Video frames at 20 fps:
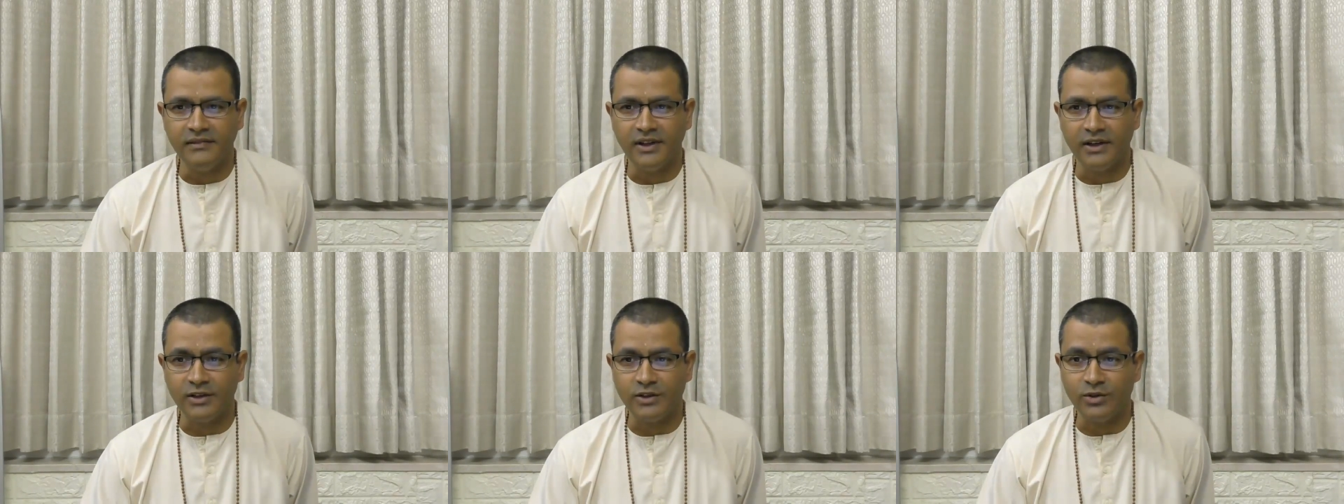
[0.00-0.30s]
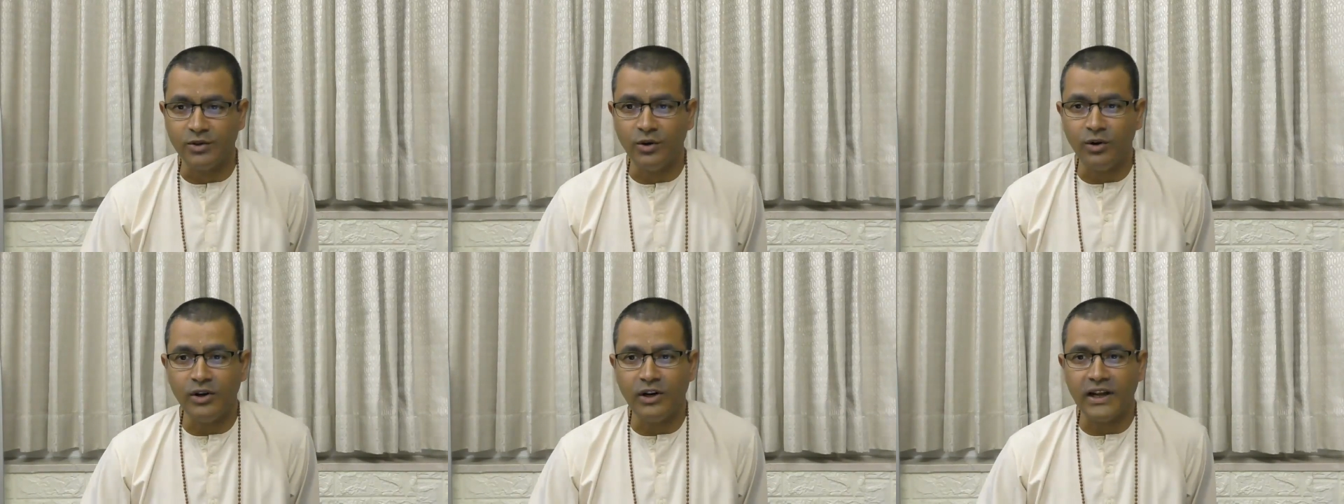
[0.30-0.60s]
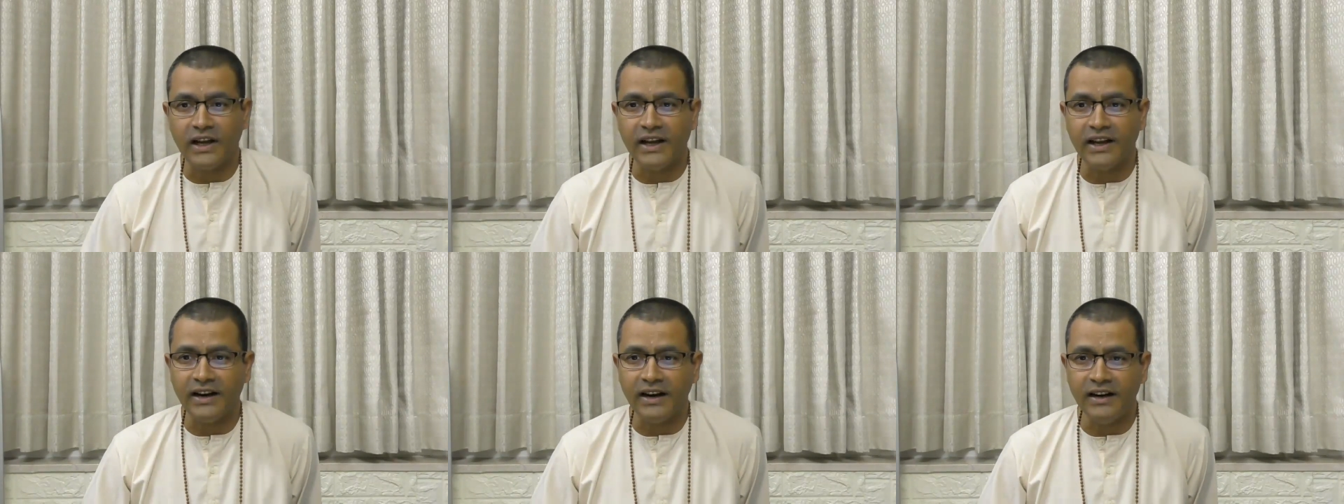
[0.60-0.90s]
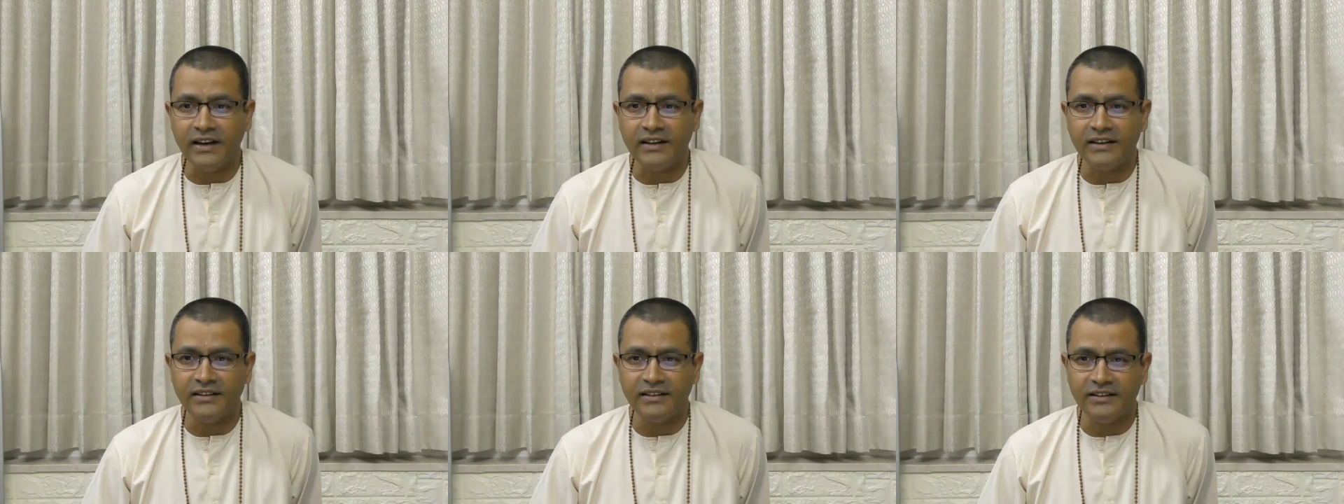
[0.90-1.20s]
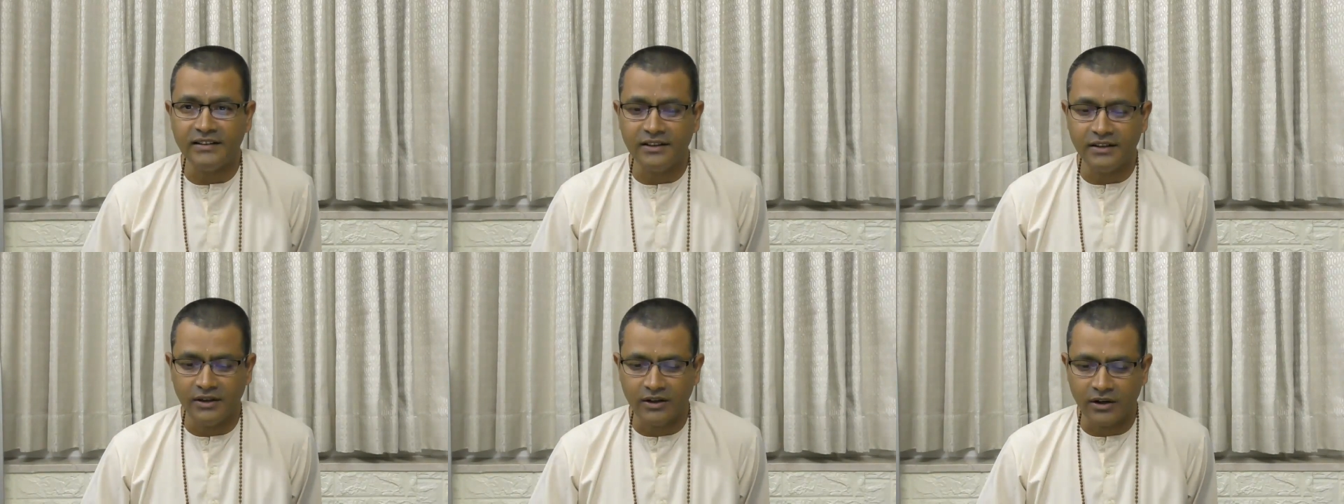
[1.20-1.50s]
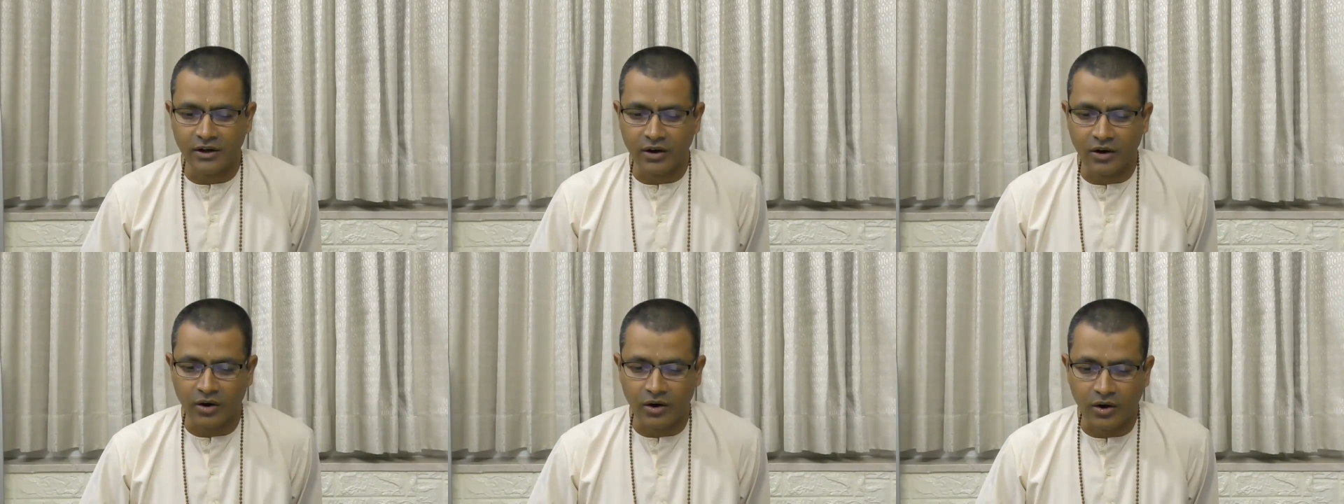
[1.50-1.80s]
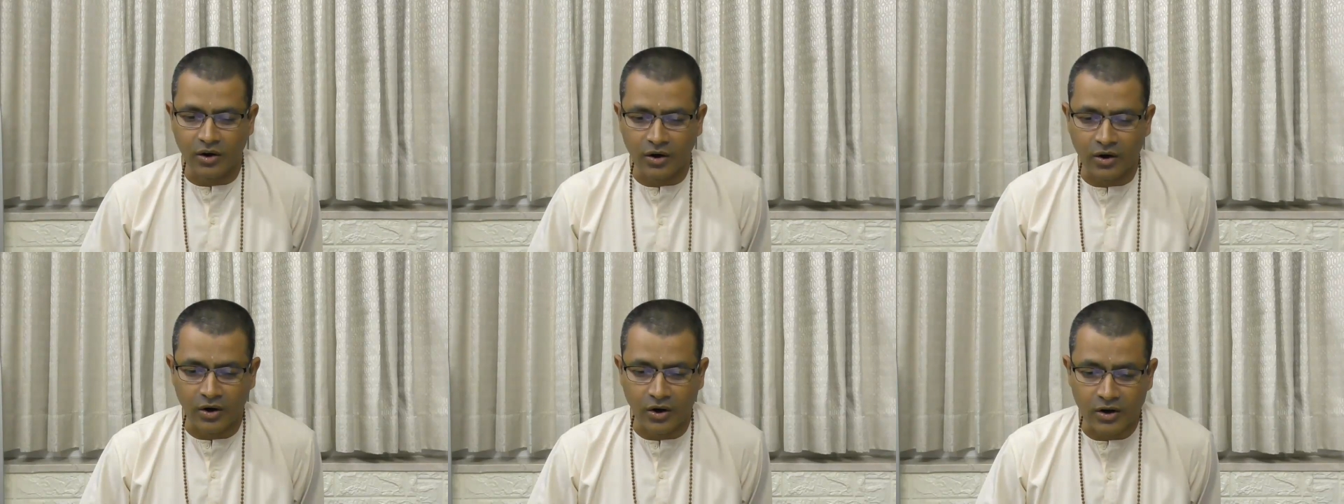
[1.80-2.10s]
There is no direct
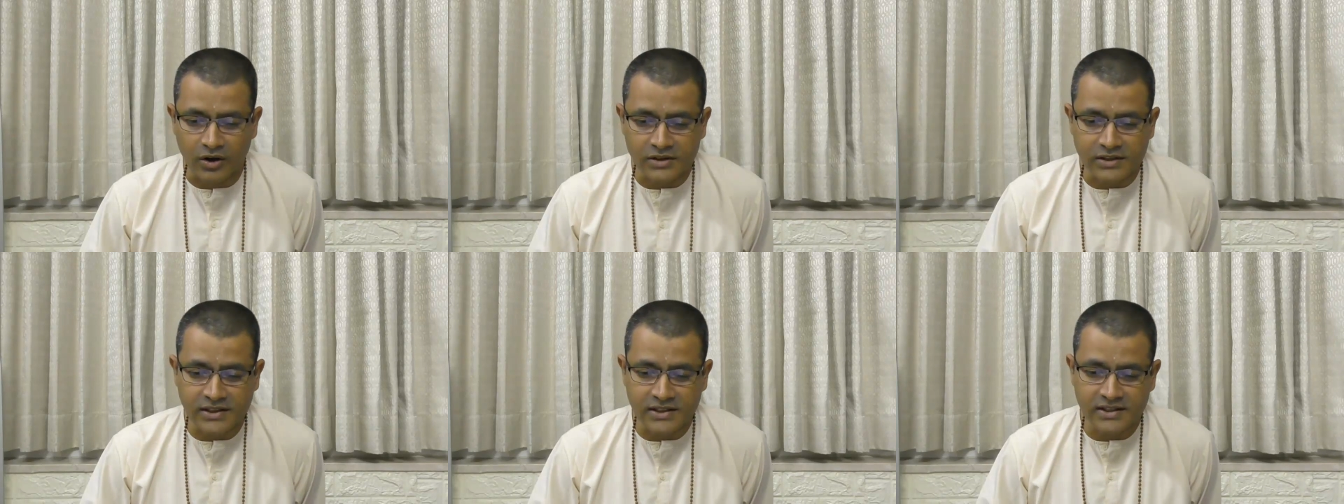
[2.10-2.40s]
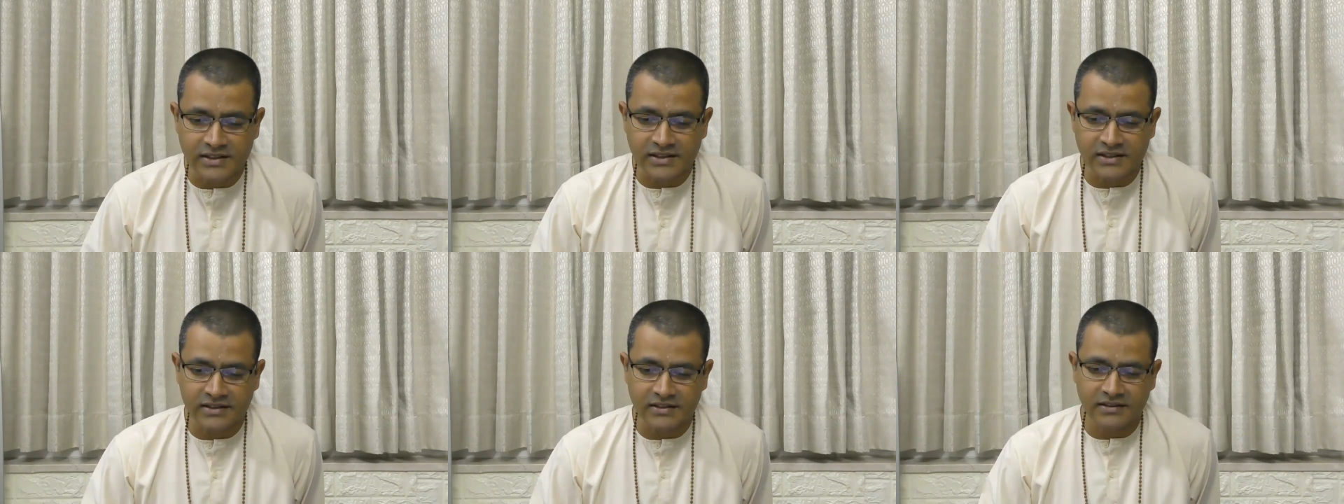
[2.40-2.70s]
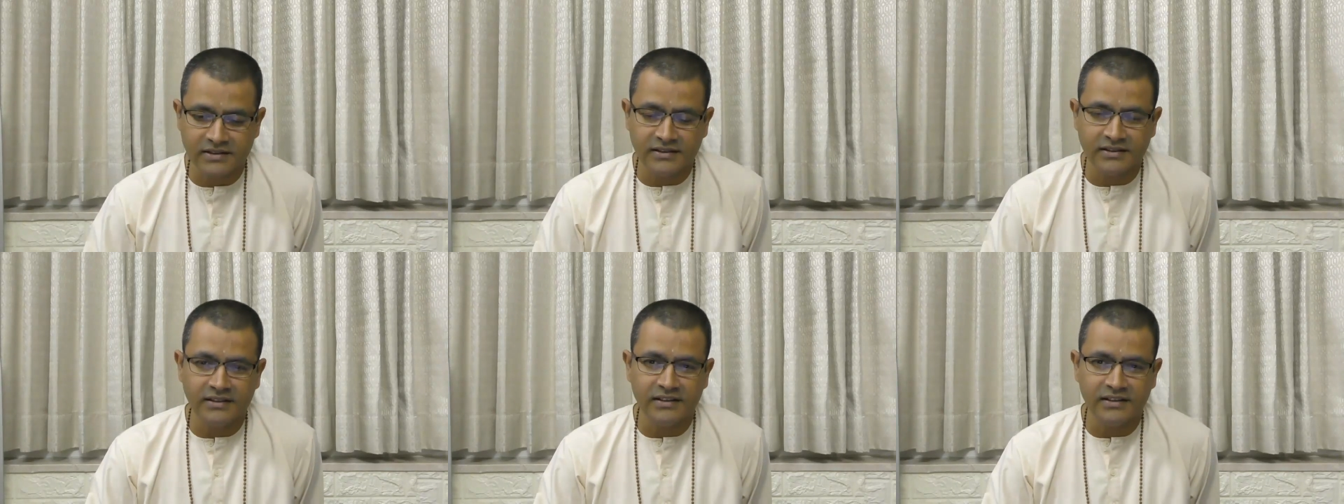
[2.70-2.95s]
cause